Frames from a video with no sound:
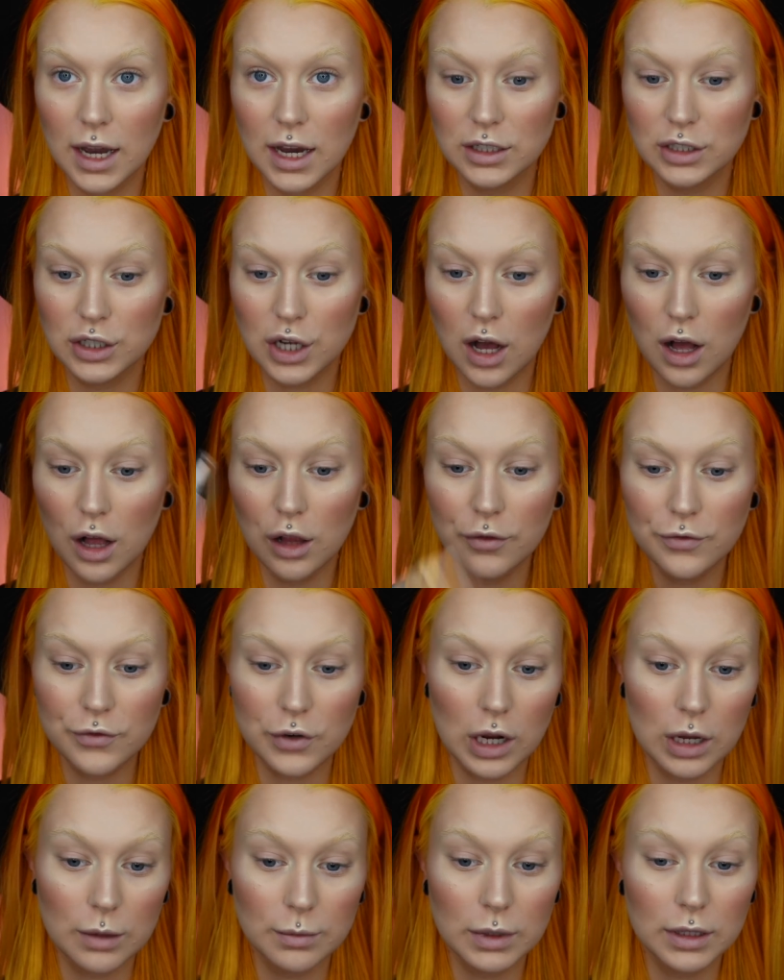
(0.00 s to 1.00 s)
Kajal
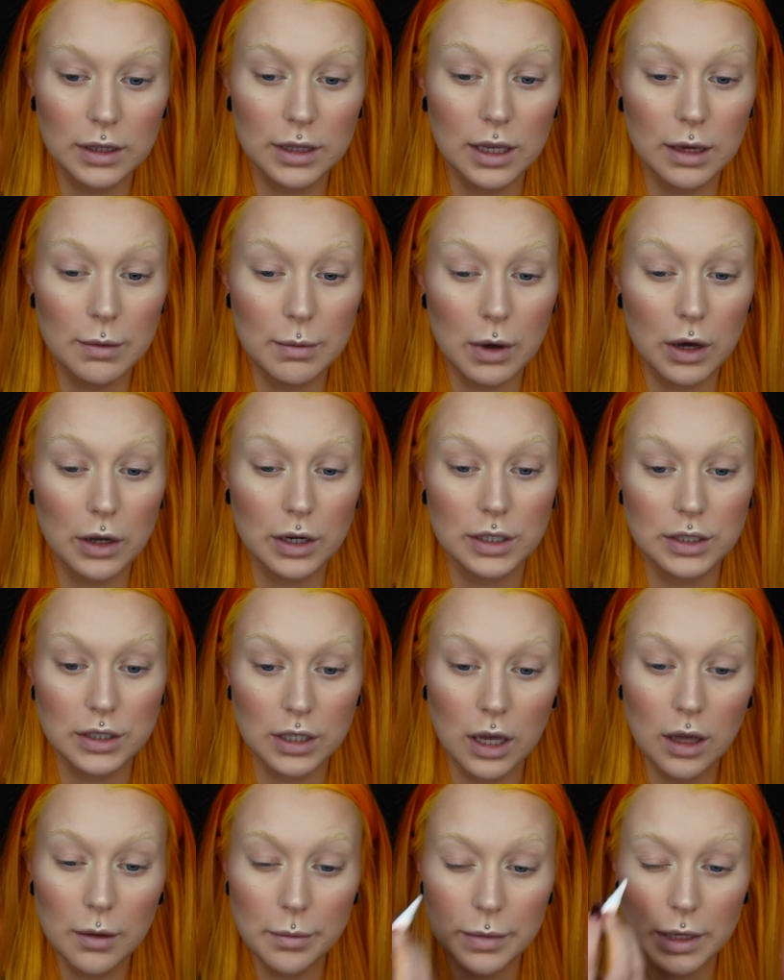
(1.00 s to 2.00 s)
from the Body
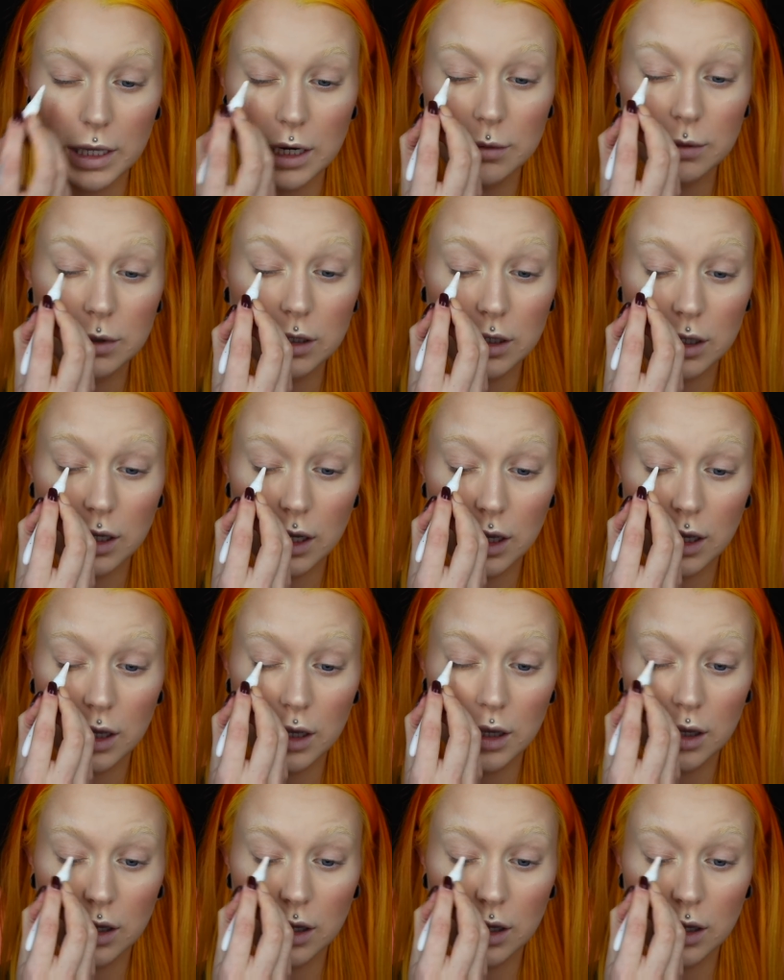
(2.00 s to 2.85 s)
Shop and I'm gonna